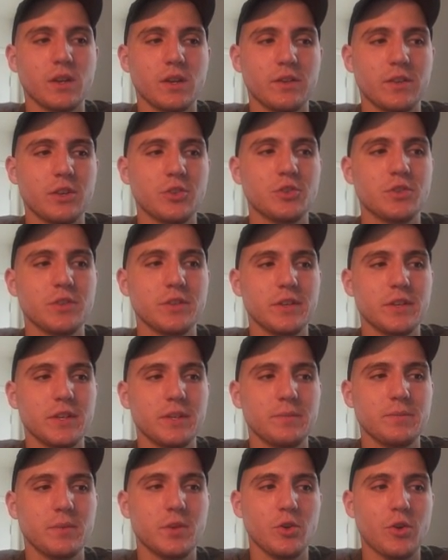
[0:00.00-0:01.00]

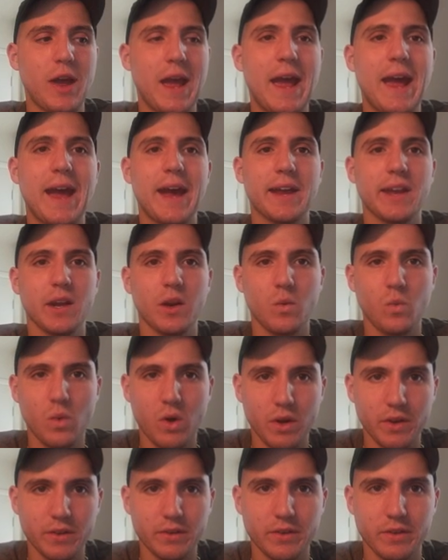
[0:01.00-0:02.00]
essentially you're adding
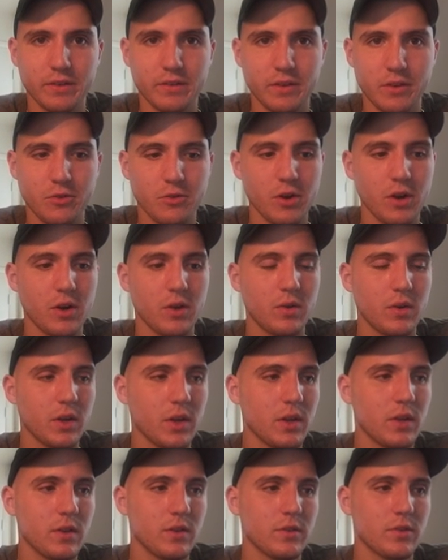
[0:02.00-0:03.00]
one to zero.
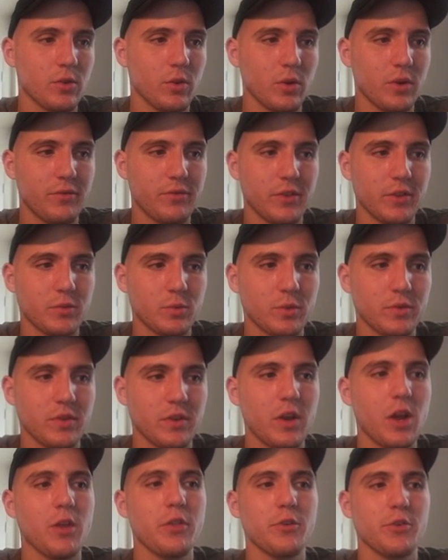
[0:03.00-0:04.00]
So if this was
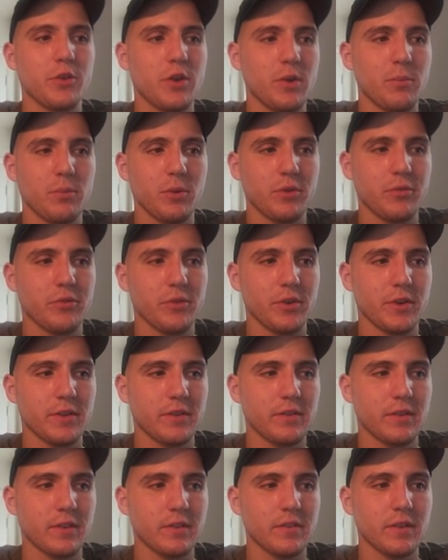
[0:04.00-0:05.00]
another number, for
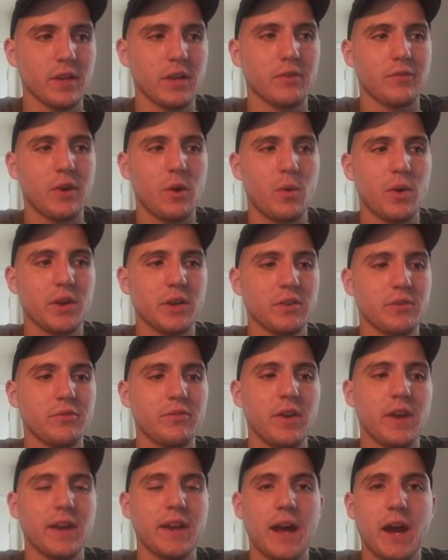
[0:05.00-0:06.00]
instance, like if I wanted to
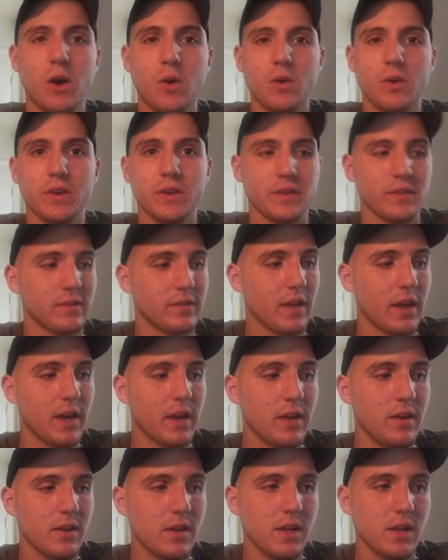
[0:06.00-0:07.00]
fade out
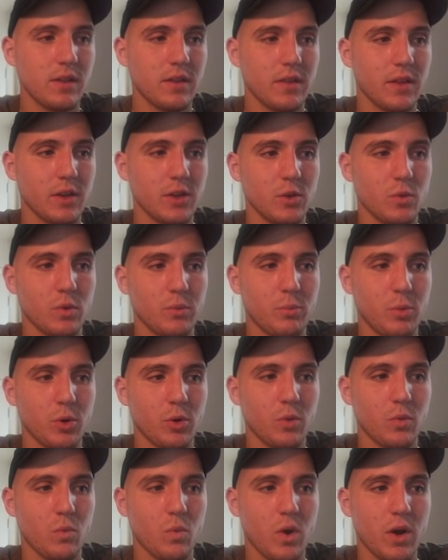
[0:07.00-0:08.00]
instead, then you would
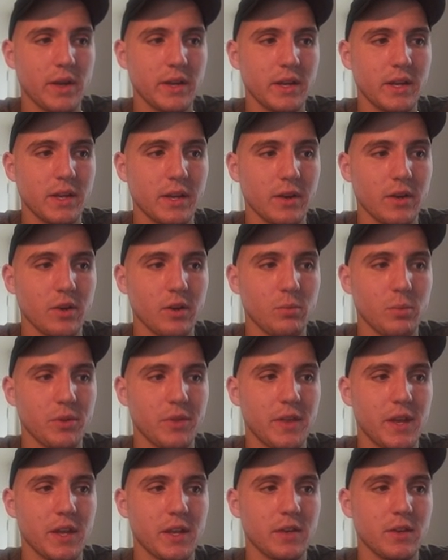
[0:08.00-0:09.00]
put one here,
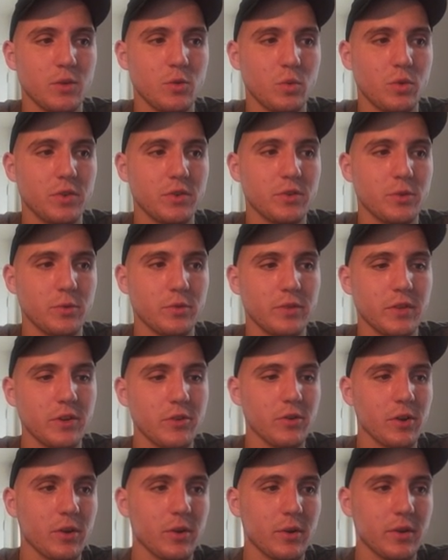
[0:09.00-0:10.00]
but then you wouldn't do
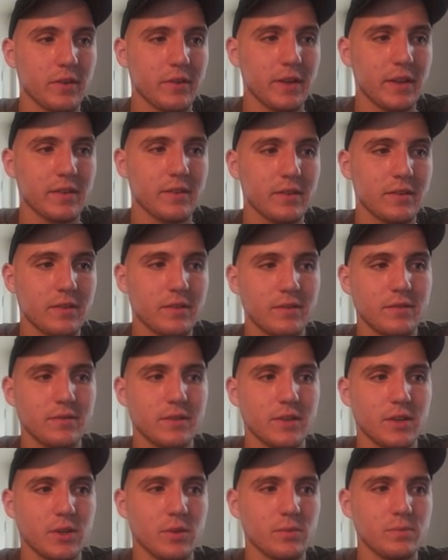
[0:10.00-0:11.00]
zero because that's,
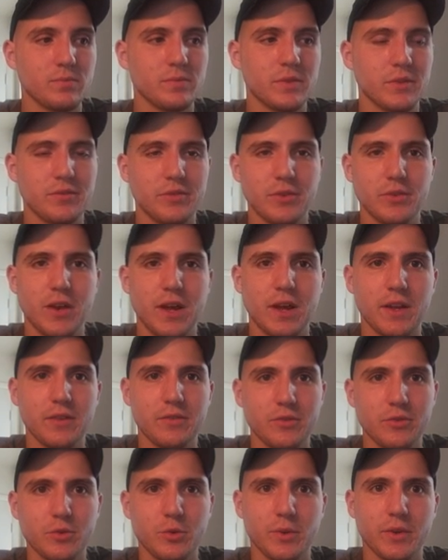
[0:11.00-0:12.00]
you know, if you're not,
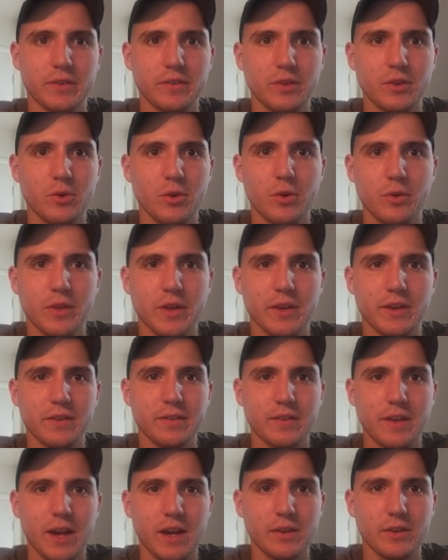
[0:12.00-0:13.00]
if you're doing zero, then
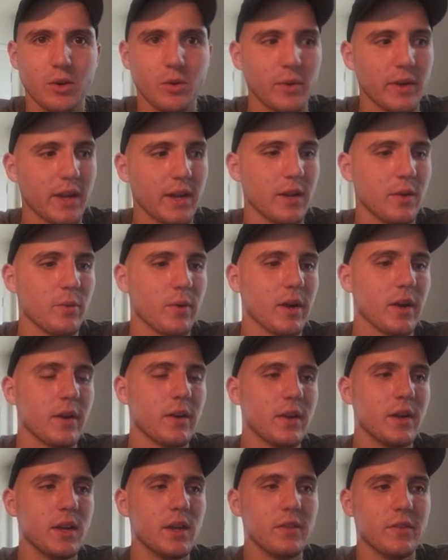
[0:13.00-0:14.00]
it's not going anywhere.
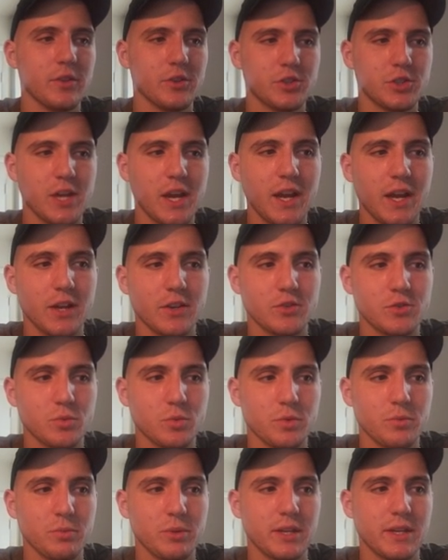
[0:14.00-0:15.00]
The change
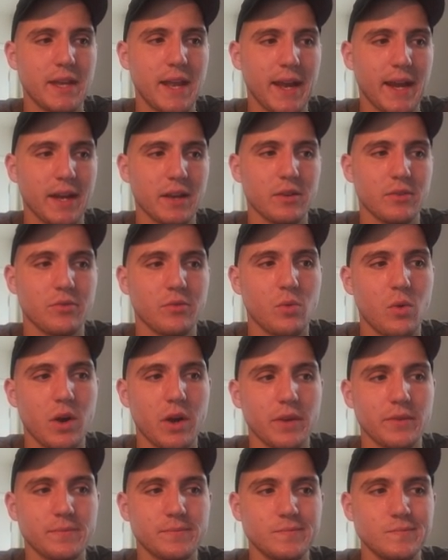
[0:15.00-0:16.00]
would be negative
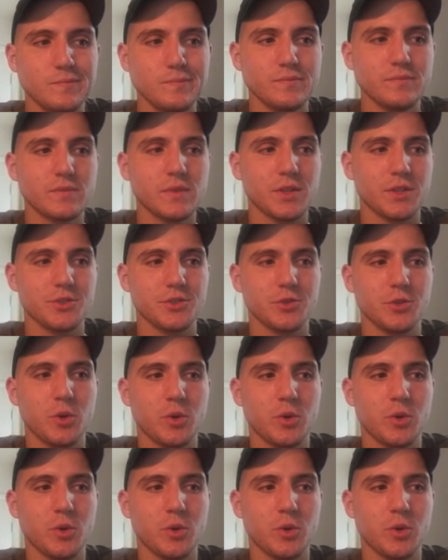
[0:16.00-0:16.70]
one because you're